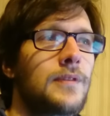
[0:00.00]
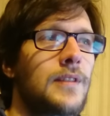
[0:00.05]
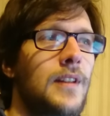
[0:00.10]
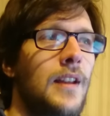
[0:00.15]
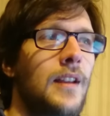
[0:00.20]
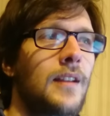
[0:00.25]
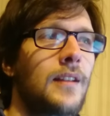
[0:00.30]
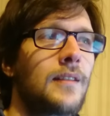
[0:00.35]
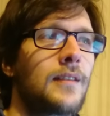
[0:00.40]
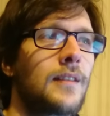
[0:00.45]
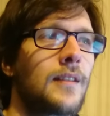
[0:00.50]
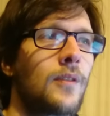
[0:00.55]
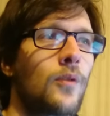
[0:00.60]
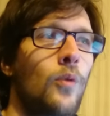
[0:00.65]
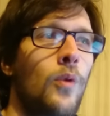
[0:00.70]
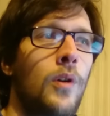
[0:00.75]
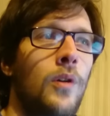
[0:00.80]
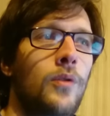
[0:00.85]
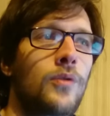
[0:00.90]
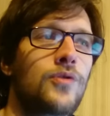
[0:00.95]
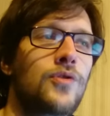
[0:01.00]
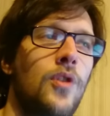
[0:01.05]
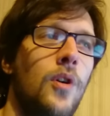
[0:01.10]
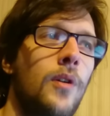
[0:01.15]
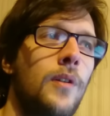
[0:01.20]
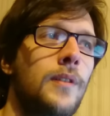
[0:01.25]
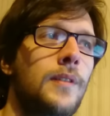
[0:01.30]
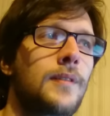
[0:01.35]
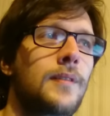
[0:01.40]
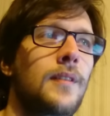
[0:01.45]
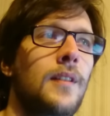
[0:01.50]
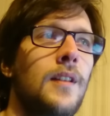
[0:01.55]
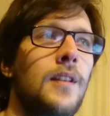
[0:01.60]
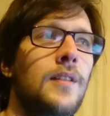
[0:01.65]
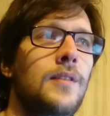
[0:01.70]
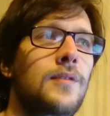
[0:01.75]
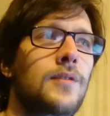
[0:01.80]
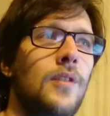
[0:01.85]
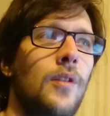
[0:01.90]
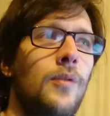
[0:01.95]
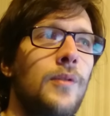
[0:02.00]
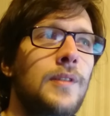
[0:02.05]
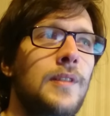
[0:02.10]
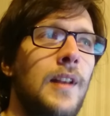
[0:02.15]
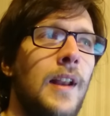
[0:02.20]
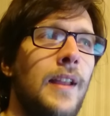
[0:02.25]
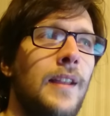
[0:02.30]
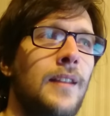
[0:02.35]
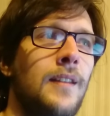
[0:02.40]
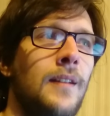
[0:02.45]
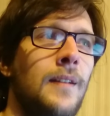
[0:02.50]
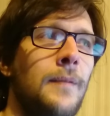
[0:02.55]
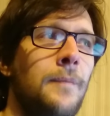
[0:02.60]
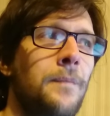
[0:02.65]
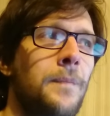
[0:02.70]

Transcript: taking the wrong choice so it's like